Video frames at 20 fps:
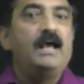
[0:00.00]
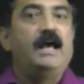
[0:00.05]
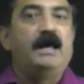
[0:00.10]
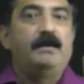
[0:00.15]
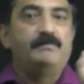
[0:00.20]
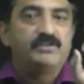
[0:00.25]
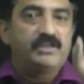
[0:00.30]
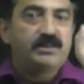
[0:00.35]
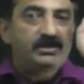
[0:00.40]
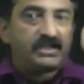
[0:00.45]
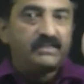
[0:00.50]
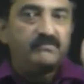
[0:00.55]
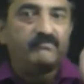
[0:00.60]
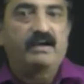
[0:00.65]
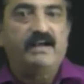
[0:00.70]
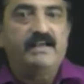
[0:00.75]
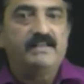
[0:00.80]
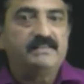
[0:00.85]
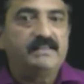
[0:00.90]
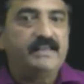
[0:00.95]
I'm just
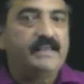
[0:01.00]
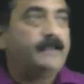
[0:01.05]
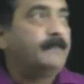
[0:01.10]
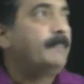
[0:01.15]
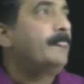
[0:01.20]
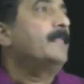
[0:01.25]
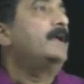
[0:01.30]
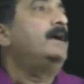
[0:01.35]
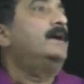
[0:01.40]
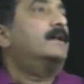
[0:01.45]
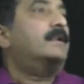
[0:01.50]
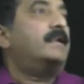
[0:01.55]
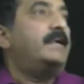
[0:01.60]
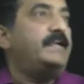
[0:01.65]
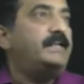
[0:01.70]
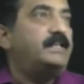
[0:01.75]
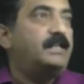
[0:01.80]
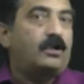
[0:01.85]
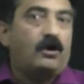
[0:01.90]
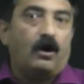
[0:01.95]
revising.
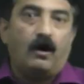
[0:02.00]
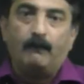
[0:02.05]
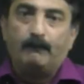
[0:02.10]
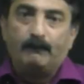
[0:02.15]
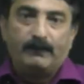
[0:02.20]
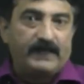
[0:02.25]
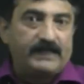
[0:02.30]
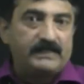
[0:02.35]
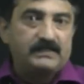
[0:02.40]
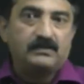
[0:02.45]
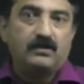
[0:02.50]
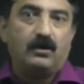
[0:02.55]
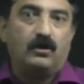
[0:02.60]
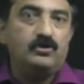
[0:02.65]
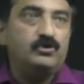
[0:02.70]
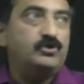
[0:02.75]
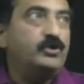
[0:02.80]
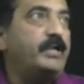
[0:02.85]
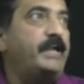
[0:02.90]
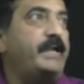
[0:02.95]
Write the complex
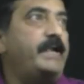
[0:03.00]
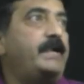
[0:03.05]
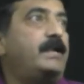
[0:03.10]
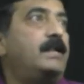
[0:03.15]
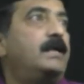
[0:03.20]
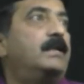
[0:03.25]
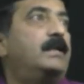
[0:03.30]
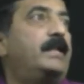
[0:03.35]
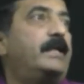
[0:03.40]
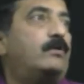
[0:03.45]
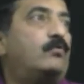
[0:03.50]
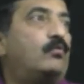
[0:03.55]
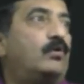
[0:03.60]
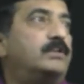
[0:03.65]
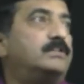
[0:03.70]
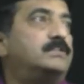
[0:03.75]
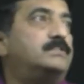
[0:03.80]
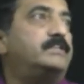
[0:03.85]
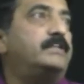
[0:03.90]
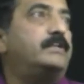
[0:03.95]
conjugate like
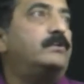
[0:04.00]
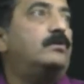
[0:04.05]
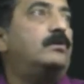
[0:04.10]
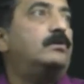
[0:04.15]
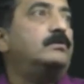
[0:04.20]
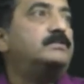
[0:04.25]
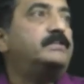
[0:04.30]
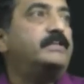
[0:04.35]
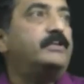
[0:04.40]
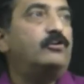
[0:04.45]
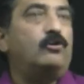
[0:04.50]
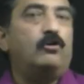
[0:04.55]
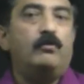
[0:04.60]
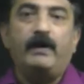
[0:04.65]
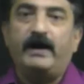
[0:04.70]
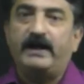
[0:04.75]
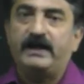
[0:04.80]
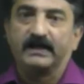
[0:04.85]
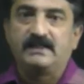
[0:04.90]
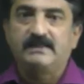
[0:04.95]
1 0 0
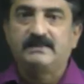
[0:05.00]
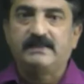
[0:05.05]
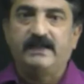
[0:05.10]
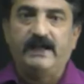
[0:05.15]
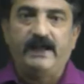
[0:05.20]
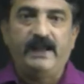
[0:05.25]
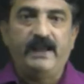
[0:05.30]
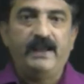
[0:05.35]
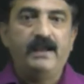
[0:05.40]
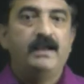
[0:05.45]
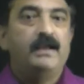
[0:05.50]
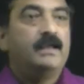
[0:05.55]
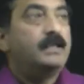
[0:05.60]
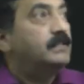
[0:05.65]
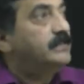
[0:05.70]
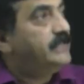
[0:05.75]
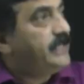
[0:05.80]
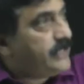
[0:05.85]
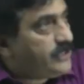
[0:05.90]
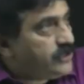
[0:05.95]
minus I.
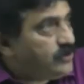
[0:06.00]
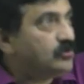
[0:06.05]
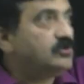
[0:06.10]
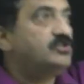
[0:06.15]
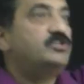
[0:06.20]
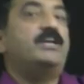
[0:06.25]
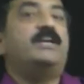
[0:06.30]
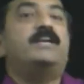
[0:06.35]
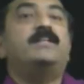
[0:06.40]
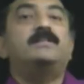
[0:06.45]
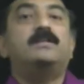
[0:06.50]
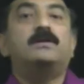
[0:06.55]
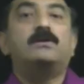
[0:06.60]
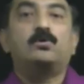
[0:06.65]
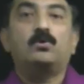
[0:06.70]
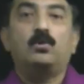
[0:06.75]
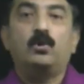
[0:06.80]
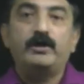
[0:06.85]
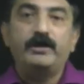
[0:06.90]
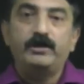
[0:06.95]
Then you change the
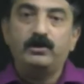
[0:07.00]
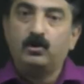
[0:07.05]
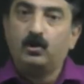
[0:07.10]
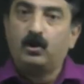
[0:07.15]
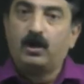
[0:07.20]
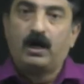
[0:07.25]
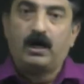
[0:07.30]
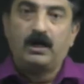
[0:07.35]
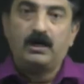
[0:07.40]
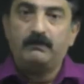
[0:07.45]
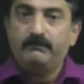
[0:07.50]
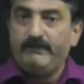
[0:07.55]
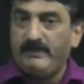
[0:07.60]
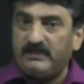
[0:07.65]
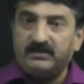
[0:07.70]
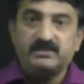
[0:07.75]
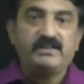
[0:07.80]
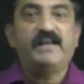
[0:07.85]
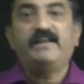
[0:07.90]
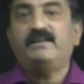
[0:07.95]
row into column,
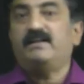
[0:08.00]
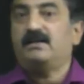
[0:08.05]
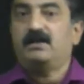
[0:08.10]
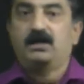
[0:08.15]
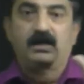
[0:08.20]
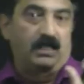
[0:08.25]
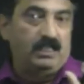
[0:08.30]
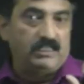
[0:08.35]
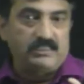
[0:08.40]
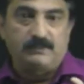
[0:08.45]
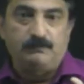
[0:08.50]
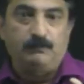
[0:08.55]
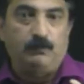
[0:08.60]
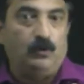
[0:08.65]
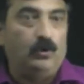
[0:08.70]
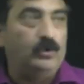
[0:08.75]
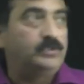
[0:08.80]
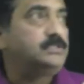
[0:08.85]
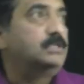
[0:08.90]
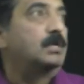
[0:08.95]
means take the
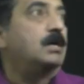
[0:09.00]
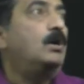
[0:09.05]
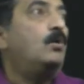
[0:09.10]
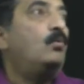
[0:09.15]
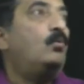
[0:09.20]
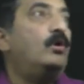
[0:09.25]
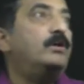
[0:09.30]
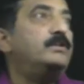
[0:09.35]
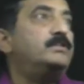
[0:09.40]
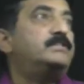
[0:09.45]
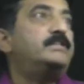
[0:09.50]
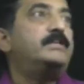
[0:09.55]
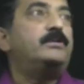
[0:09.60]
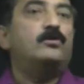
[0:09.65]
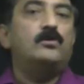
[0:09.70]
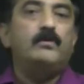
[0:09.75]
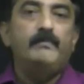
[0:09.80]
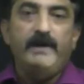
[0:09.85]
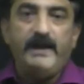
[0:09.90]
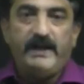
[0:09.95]
transpose. 1
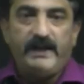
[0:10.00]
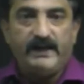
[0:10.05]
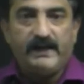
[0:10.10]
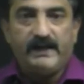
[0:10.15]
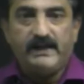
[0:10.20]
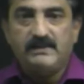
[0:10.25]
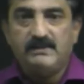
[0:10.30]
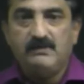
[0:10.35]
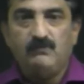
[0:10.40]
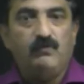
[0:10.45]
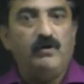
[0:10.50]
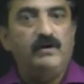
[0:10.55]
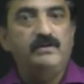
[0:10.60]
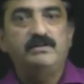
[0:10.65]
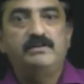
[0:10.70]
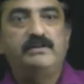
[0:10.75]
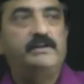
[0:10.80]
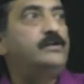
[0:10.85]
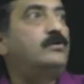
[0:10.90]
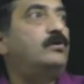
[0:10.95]
0 make it as
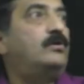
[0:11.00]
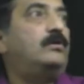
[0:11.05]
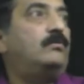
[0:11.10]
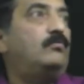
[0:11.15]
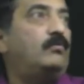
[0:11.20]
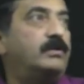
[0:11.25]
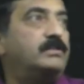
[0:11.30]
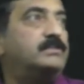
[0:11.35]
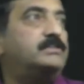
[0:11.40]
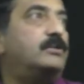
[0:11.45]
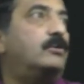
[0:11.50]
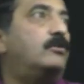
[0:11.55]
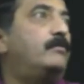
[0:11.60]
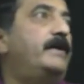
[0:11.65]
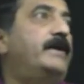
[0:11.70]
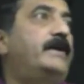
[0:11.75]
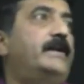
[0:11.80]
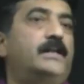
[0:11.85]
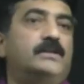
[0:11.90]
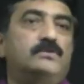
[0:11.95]
1 0, 1 0
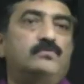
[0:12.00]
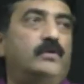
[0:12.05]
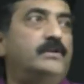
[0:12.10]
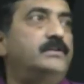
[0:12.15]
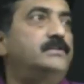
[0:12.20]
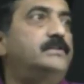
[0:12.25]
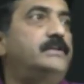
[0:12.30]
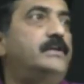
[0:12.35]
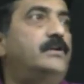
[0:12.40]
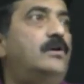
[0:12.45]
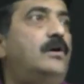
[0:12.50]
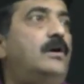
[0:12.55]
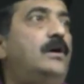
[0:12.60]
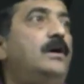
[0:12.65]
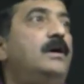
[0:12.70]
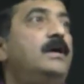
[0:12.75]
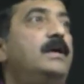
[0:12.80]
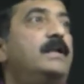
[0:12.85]
make it as 1 0.